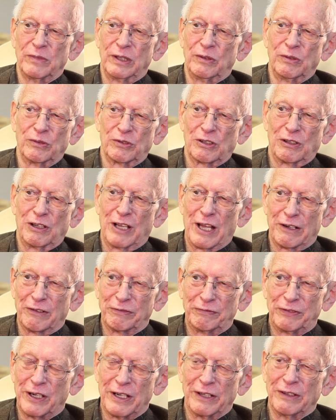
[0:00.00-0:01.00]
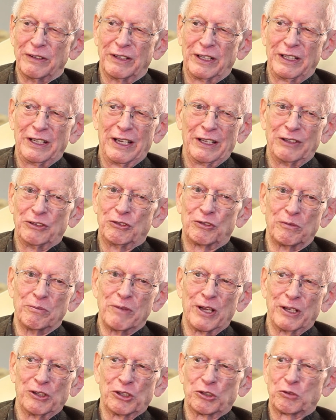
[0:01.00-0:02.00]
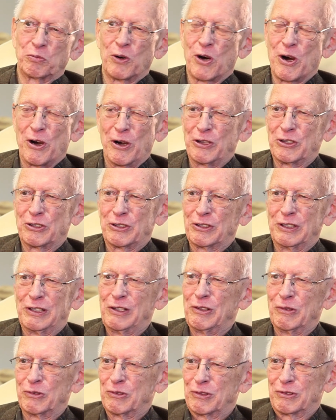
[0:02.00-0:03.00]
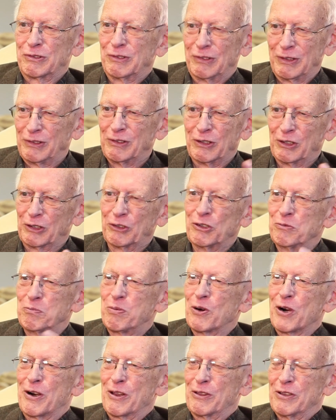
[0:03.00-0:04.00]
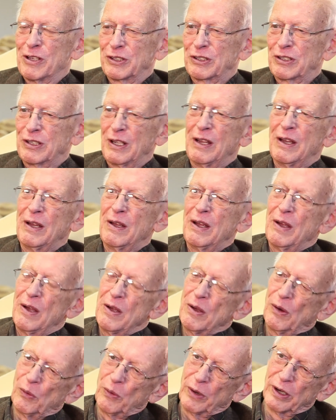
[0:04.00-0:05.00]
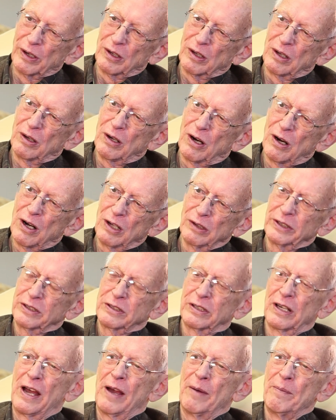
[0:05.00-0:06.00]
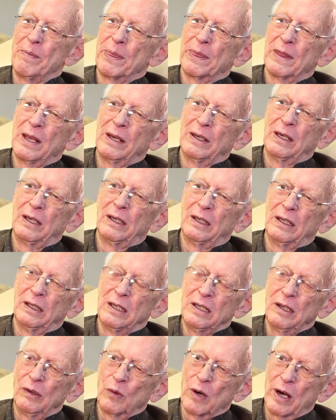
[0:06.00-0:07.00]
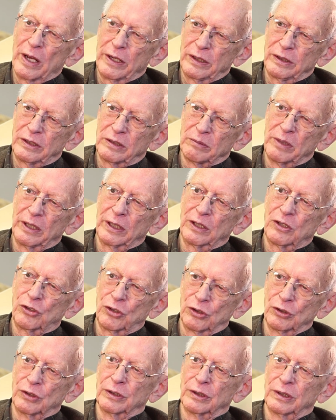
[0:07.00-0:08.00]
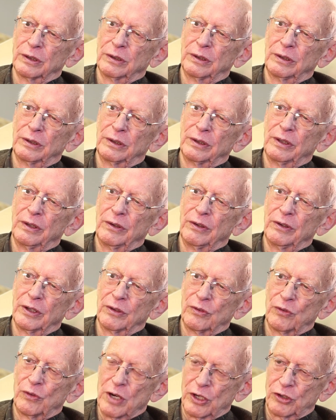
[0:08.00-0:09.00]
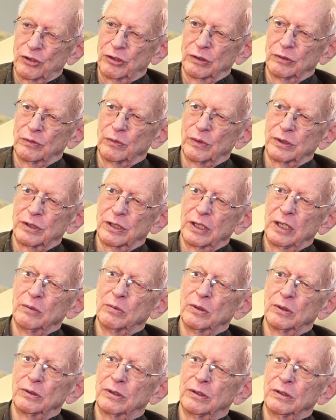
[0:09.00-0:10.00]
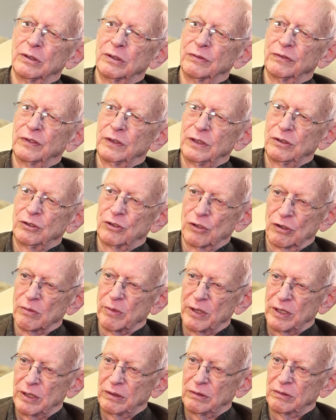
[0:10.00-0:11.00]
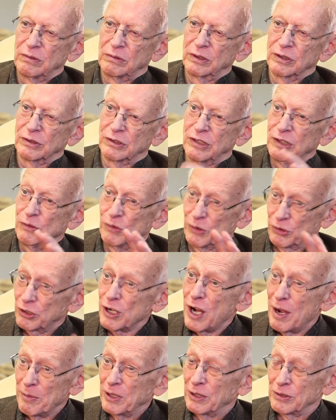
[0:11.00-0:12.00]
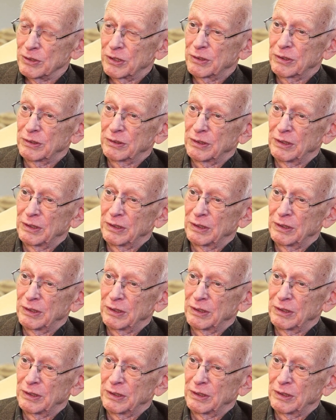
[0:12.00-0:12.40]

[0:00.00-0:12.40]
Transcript: He was a lot of fun. They had tremendous parties, and he was a good part of this. Well, all the time, he wanted to make sure that Russia was able to defeat Germany because he was communist.